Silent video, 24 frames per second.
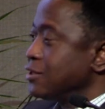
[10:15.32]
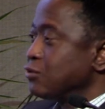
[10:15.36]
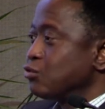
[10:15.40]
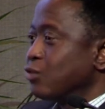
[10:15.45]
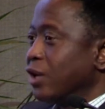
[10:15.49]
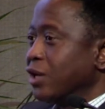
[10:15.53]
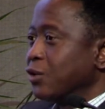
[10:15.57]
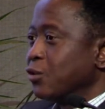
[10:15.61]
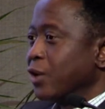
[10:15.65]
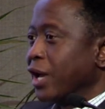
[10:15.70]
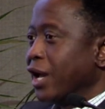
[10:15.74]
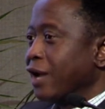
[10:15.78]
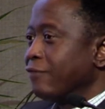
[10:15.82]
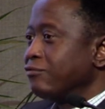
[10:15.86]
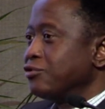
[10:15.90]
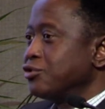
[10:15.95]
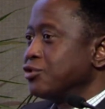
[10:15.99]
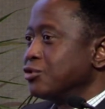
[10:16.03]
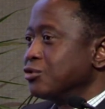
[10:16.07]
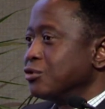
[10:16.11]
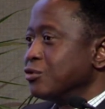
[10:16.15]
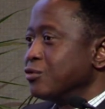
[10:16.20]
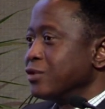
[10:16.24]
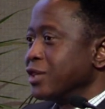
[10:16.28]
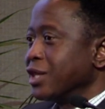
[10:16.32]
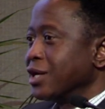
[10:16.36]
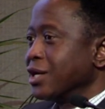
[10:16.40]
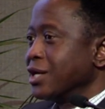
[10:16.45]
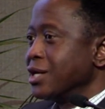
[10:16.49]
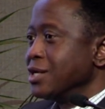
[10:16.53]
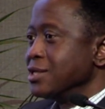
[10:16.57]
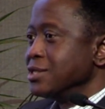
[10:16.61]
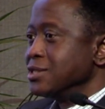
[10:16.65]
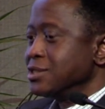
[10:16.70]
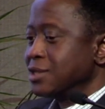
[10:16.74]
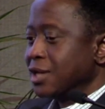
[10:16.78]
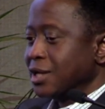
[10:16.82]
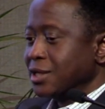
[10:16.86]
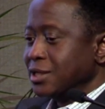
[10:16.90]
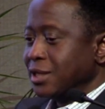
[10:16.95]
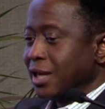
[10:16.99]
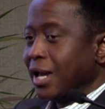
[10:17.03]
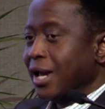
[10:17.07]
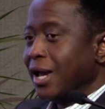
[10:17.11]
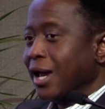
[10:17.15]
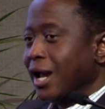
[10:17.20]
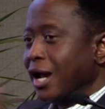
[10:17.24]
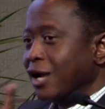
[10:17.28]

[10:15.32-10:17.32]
what we have to do with the cancer here,